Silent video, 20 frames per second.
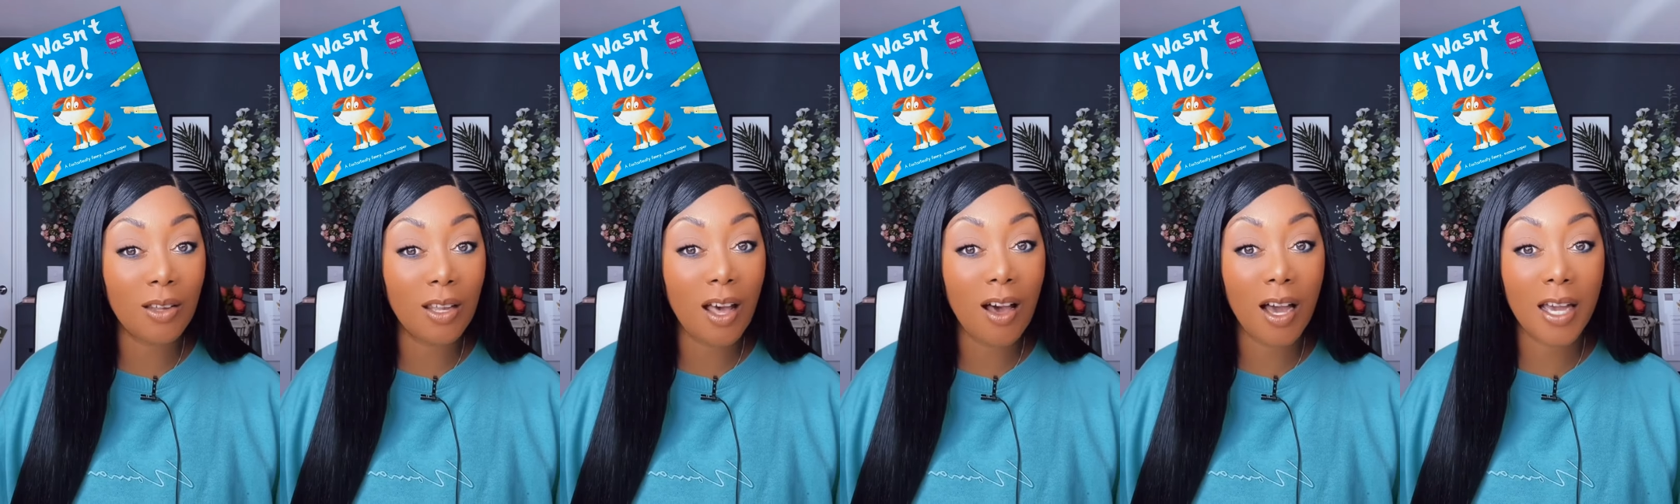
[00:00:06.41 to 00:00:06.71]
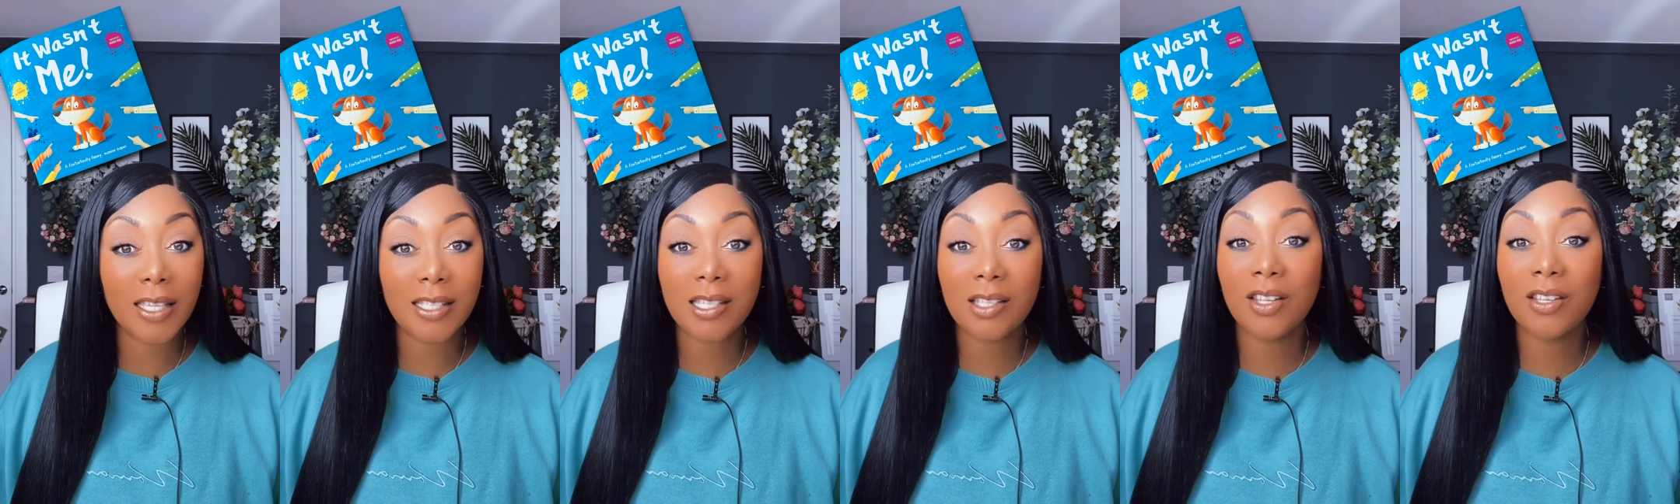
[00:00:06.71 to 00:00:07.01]

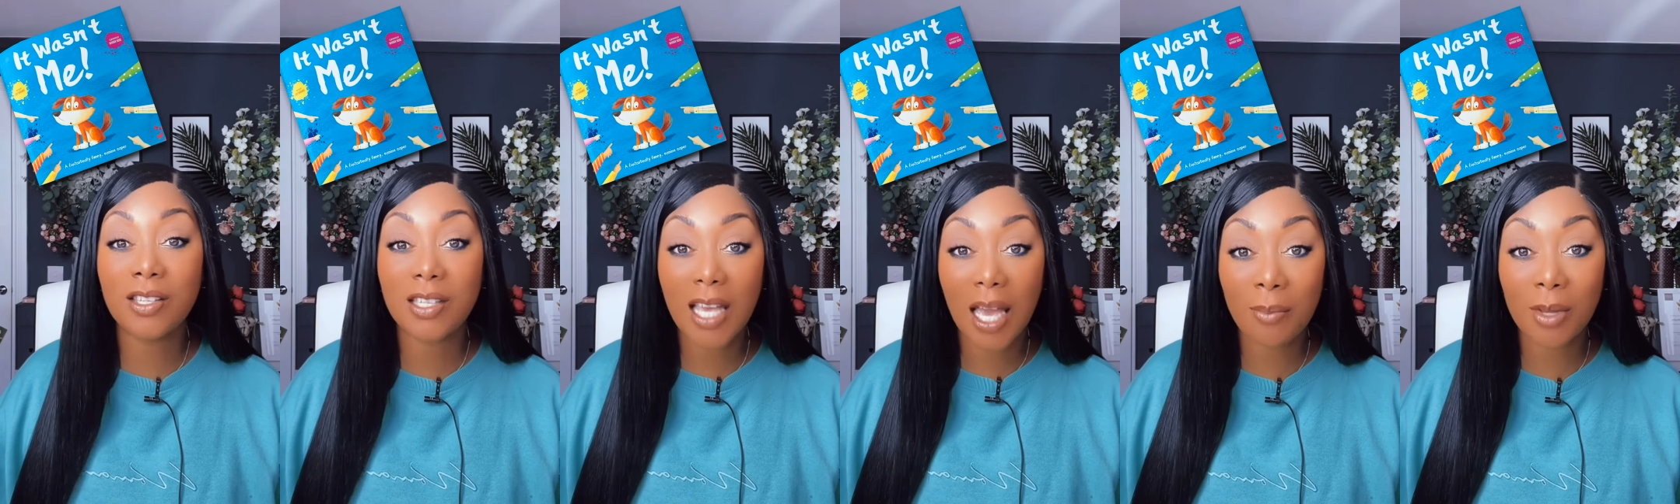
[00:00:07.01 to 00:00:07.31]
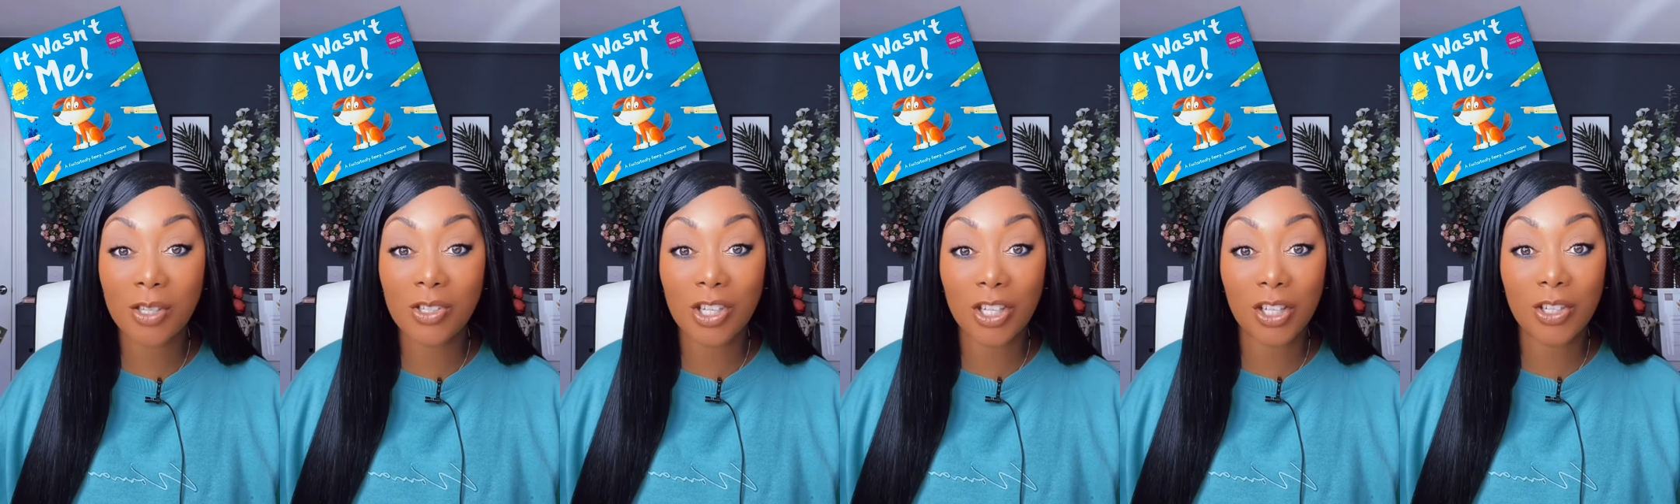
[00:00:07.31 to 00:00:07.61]
lies and the
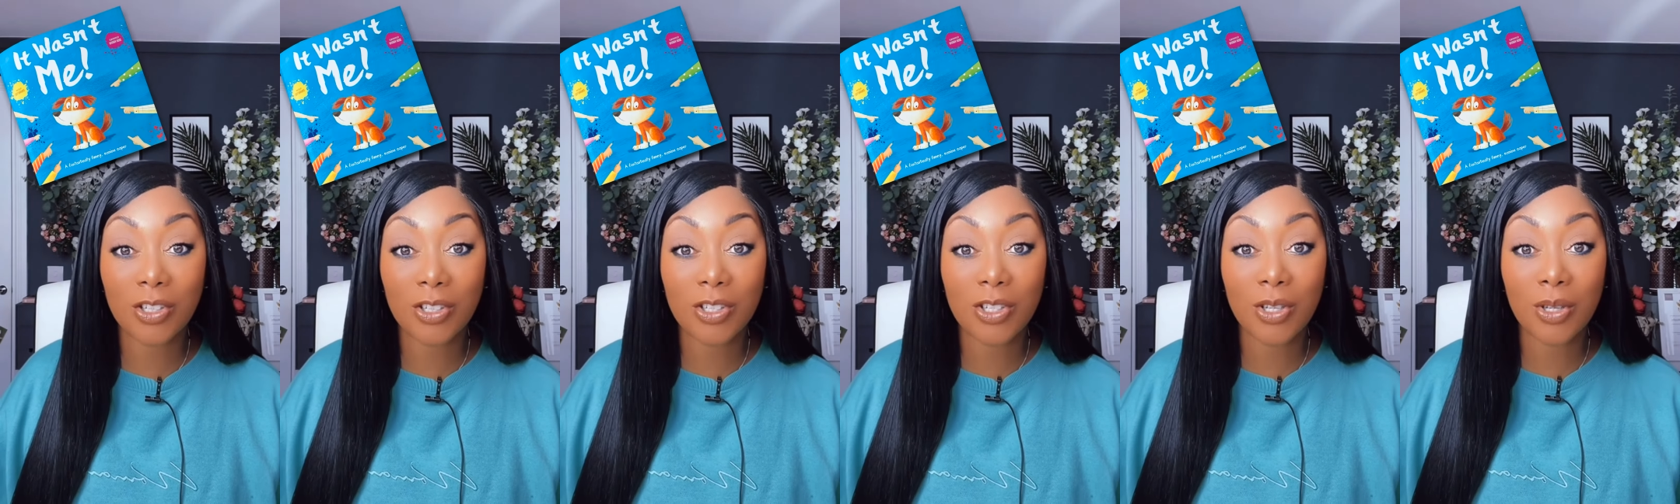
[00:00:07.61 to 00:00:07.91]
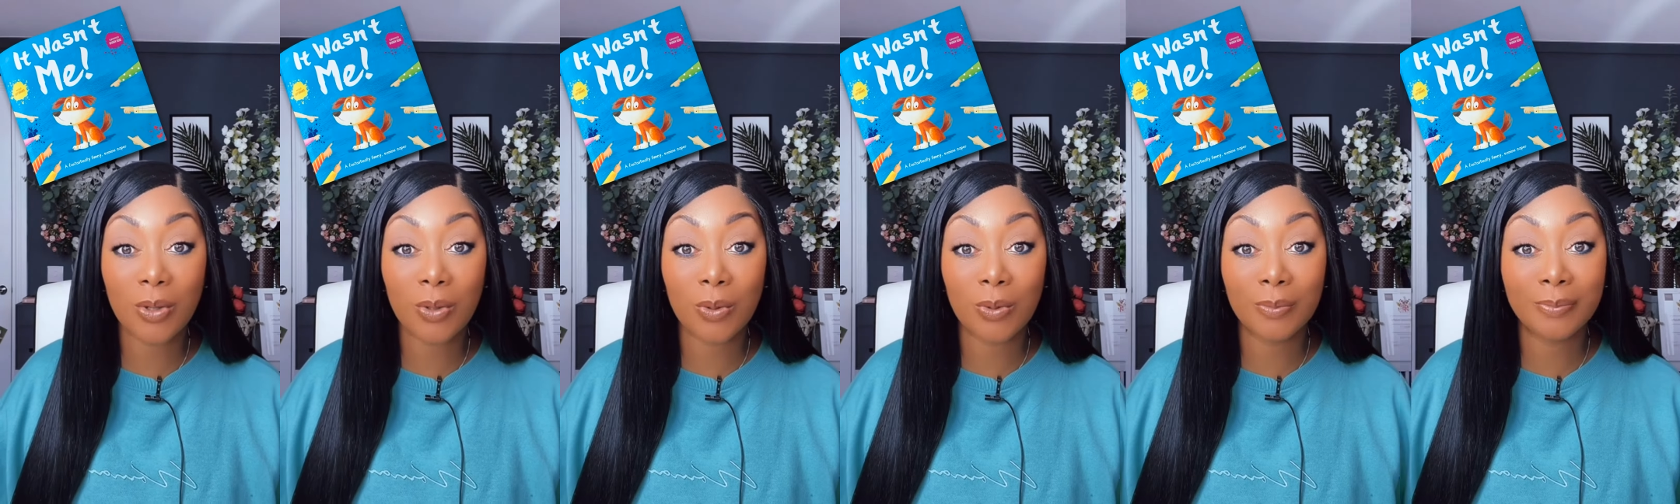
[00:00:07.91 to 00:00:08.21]
damage it could
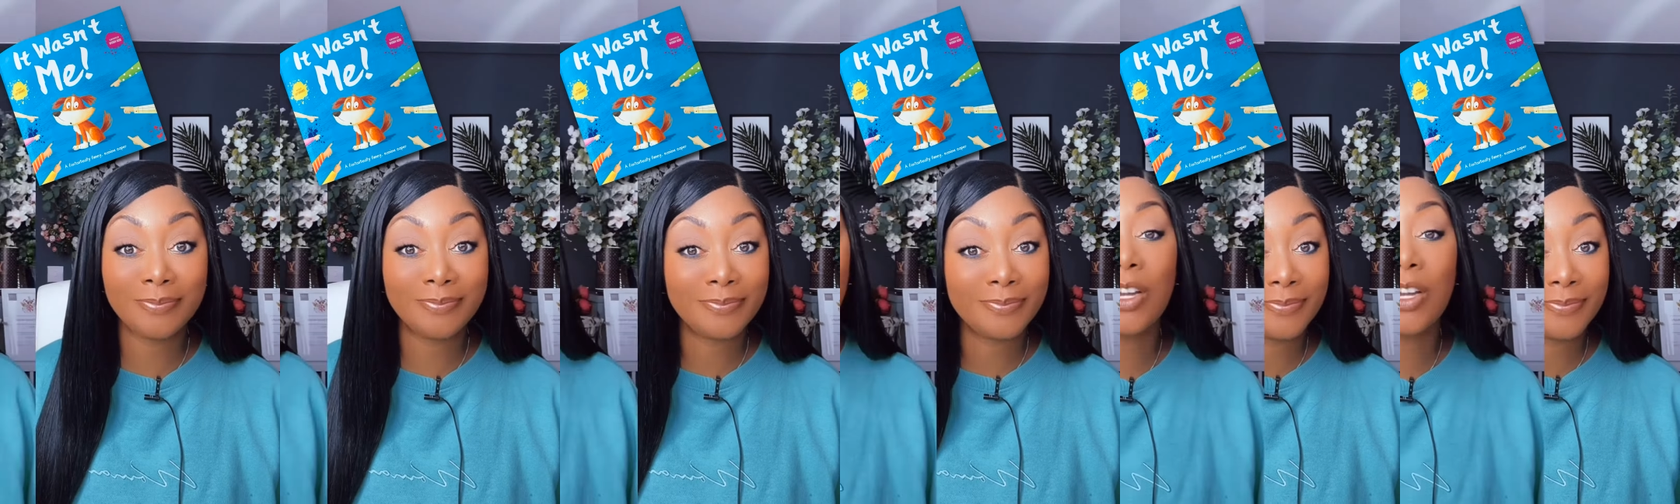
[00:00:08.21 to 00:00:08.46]
do. So you can